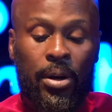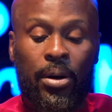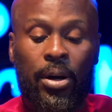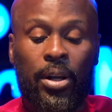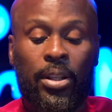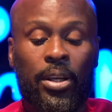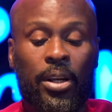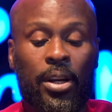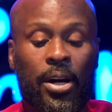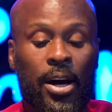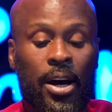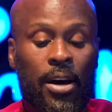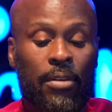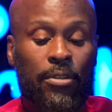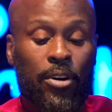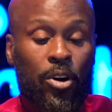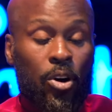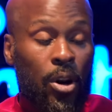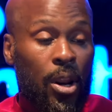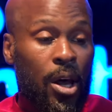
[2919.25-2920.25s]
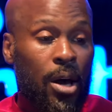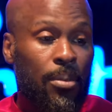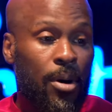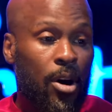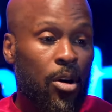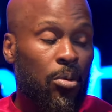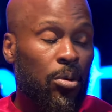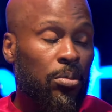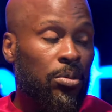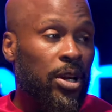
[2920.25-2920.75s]
And then I have a collab
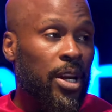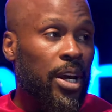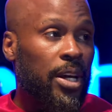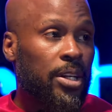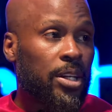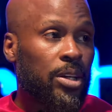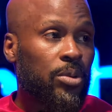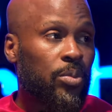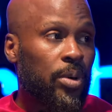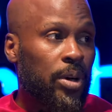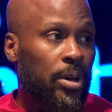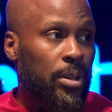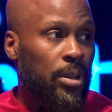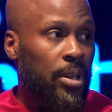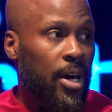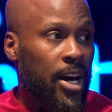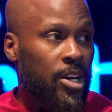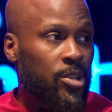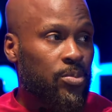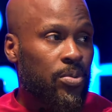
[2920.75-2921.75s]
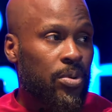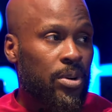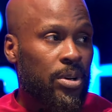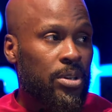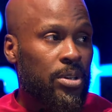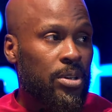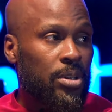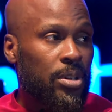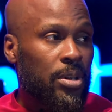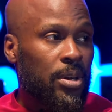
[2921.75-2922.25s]
album that I did with Ice
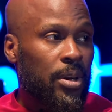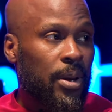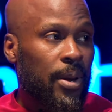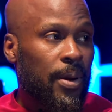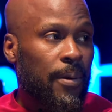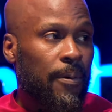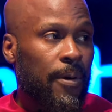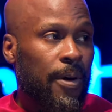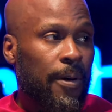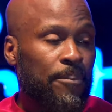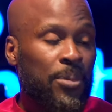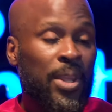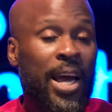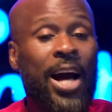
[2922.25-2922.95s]
Prince. Okay.